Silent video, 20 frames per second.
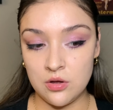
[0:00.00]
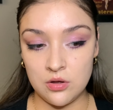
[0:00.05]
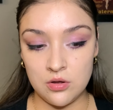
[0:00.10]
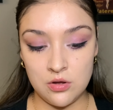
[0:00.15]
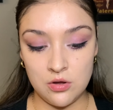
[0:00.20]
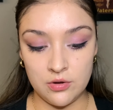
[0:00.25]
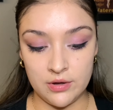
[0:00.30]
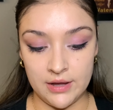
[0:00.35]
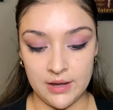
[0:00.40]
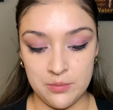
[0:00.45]

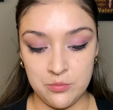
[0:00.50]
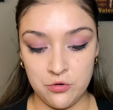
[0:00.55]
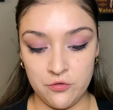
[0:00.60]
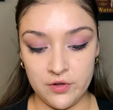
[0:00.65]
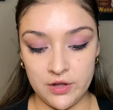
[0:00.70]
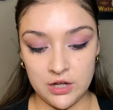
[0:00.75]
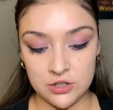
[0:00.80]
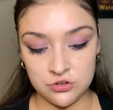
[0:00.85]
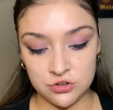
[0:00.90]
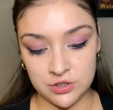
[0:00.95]
Okay,
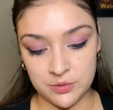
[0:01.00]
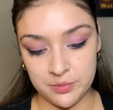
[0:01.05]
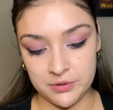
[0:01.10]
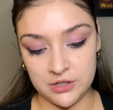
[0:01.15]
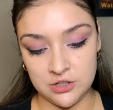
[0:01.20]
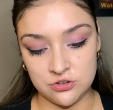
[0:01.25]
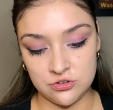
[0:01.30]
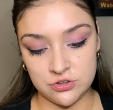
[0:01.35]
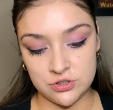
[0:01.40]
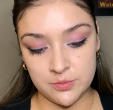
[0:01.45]
moving on to the
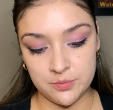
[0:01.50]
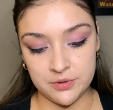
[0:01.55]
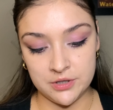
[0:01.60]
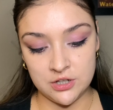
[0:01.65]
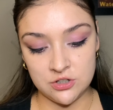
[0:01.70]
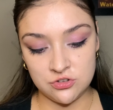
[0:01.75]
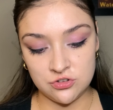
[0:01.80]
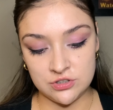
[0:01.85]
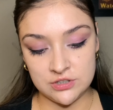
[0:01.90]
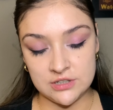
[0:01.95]
blush. The
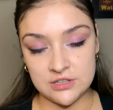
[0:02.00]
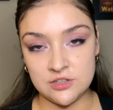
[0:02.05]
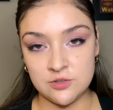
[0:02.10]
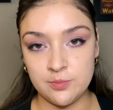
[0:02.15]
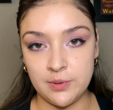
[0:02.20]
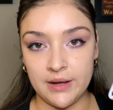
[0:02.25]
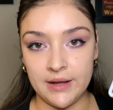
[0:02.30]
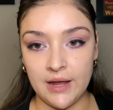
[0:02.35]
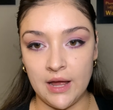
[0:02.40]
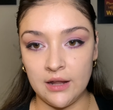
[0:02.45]
blush is
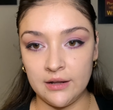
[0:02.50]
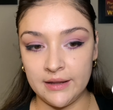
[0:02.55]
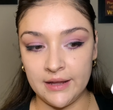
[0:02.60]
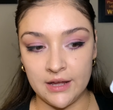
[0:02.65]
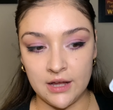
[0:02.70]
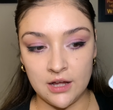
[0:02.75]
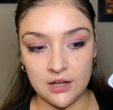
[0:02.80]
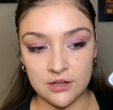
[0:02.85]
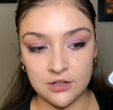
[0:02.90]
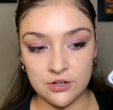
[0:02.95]
by LA
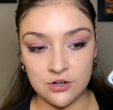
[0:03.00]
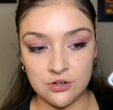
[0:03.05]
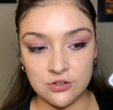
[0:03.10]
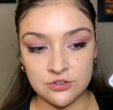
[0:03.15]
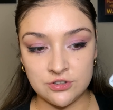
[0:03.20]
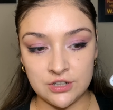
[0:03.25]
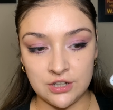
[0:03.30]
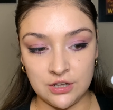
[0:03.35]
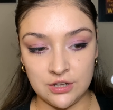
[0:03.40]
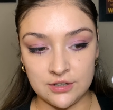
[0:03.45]
Colors.
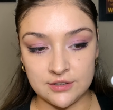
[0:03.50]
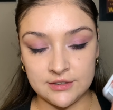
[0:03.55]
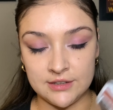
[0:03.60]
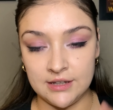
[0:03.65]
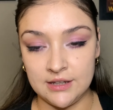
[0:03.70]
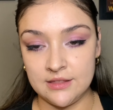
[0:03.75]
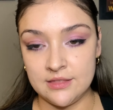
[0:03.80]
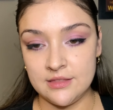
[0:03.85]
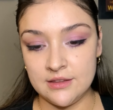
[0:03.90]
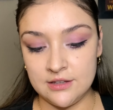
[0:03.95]
It looks
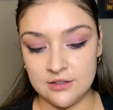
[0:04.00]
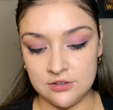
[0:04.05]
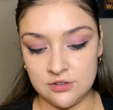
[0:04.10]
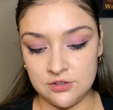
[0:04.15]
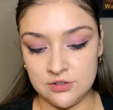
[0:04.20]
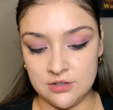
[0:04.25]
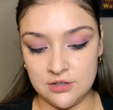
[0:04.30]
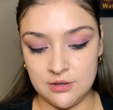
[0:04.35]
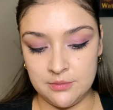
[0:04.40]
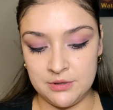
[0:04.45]
like this.
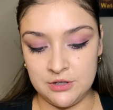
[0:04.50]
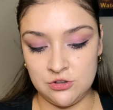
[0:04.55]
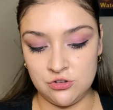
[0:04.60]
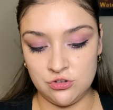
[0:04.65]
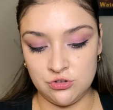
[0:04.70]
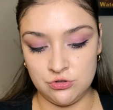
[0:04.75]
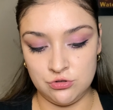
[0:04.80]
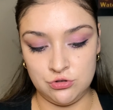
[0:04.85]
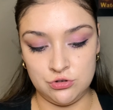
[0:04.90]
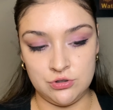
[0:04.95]
Let me
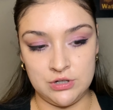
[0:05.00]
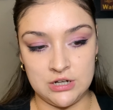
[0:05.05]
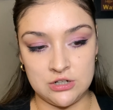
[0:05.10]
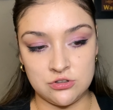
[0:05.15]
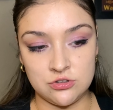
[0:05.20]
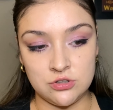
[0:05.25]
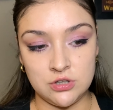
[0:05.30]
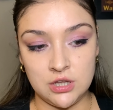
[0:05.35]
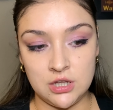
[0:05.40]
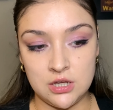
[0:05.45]
show you
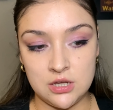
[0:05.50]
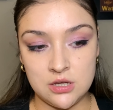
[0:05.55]
actually.